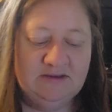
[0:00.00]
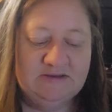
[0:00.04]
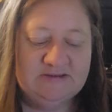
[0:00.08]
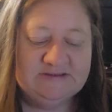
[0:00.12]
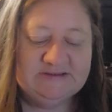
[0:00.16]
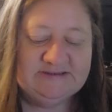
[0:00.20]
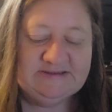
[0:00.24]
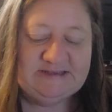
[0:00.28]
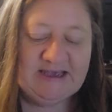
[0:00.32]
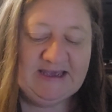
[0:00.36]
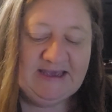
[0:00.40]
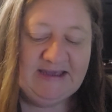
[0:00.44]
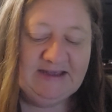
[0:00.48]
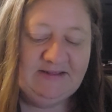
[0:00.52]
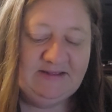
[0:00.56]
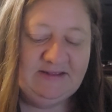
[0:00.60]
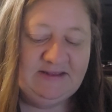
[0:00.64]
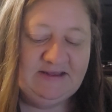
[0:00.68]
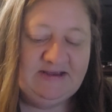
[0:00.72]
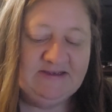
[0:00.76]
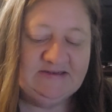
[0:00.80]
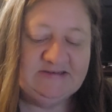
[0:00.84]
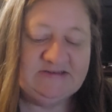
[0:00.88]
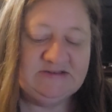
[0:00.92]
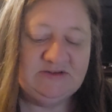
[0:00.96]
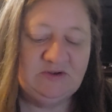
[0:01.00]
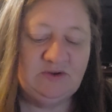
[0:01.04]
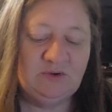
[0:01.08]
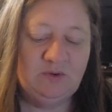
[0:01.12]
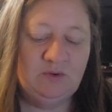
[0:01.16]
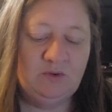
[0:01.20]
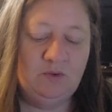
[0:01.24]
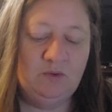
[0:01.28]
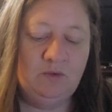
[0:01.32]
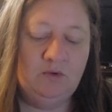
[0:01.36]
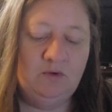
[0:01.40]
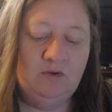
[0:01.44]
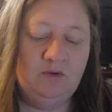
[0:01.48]
Saying this
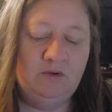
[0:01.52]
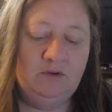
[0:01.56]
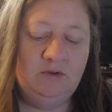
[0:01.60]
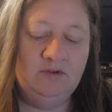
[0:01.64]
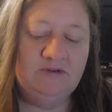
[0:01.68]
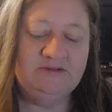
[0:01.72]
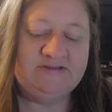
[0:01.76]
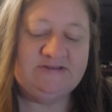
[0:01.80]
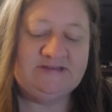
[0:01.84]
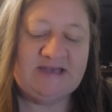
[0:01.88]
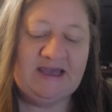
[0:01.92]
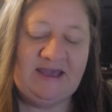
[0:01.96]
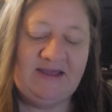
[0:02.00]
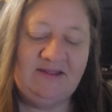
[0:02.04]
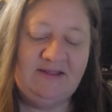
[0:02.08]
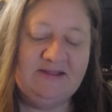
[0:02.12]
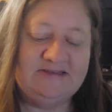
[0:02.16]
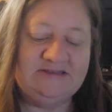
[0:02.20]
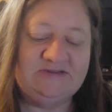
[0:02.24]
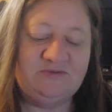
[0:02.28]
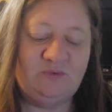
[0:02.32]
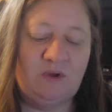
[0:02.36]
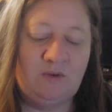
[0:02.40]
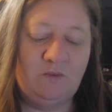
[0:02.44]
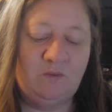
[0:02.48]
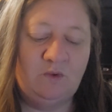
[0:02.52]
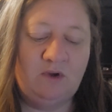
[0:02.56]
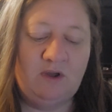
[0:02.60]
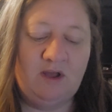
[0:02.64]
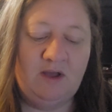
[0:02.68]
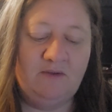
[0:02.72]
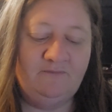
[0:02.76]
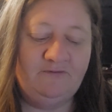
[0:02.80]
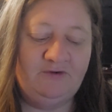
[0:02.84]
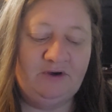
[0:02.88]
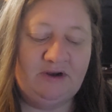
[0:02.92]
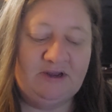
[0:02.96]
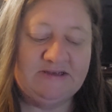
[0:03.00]
one will
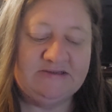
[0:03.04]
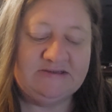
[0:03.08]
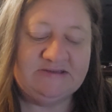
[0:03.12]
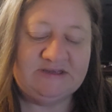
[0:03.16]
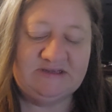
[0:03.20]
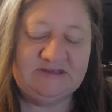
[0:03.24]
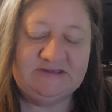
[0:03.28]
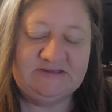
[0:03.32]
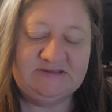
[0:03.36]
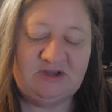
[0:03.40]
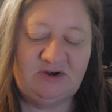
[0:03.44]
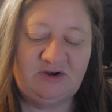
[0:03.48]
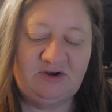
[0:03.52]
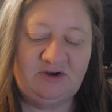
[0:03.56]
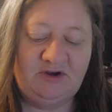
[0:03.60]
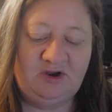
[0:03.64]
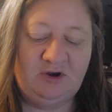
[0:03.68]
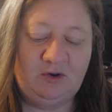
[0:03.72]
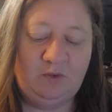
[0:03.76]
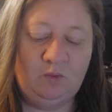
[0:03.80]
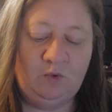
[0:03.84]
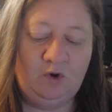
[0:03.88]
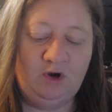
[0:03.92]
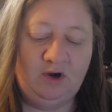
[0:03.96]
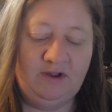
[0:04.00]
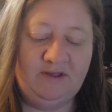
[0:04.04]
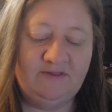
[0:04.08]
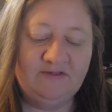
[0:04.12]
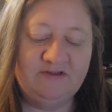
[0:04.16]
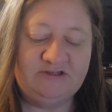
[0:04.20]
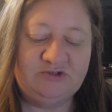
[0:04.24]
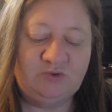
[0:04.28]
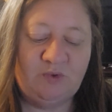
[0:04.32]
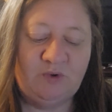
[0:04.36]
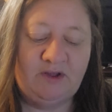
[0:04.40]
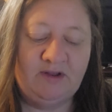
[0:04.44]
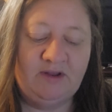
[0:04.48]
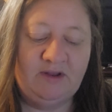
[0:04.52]
comfort us concerning our work and the
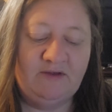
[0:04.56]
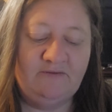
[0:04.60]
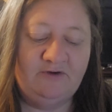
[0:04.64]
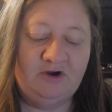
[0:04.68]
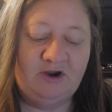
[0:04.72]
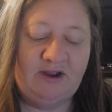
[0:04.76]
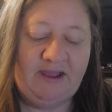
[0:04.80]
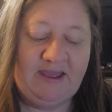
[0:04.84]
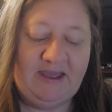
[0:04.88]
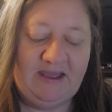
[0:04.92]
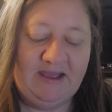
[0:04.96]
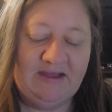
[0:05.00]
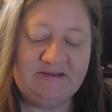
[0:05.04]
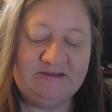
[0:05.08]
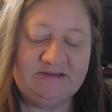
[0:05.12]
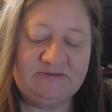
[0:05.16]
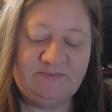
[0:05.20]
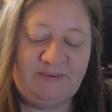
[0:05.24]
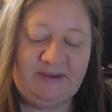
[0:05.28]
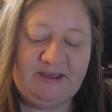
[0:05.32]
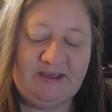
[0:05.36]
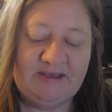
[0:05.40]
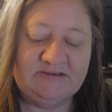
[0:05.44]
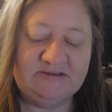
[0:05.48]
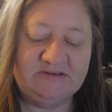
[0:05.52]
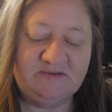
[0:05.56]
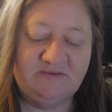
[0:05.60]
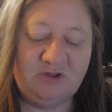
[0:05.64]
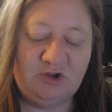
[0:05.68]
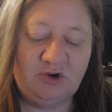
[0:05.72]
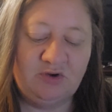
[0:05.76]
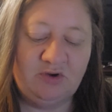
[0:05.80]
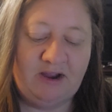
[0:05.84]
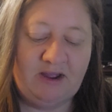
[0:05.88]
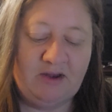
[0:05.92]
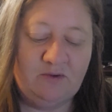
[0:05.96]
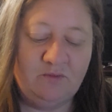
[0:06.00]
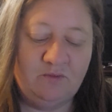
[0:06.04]
toil of our hands because of the
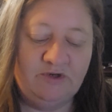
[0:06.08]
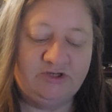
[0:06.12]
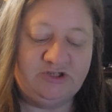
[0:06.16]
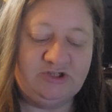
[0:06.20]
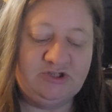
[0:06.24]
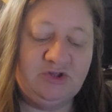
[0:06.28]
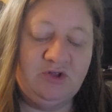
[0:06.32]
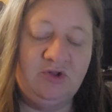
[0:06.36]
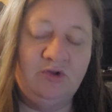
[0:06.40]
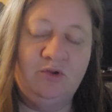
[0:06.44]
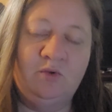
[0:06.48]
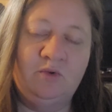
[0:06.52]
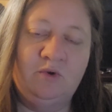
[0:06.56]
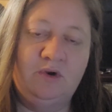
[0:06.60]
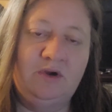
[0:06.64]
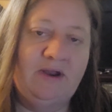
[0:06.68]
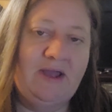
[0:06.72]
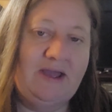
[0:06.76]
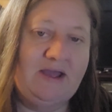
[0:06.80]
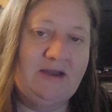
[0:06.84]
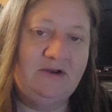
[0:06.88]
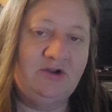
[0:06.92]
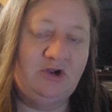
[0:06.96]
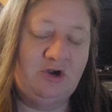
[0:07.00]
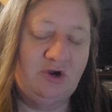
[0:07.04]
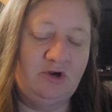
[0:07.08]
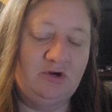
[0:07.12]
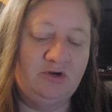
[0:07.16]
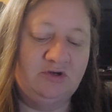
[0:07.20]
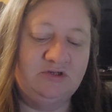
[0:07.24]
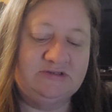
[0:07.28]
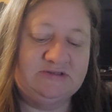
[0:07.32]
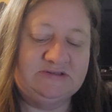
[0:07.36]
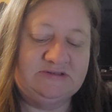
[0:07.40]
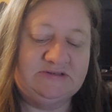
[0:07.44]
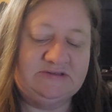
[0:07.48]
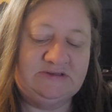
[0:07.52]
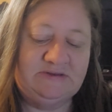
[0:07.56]
ground which the Lord had
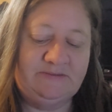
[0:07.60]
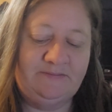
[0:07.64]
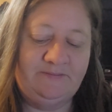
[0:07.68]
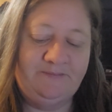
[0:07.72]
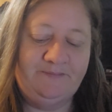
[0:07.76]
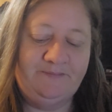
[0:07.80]
cursed.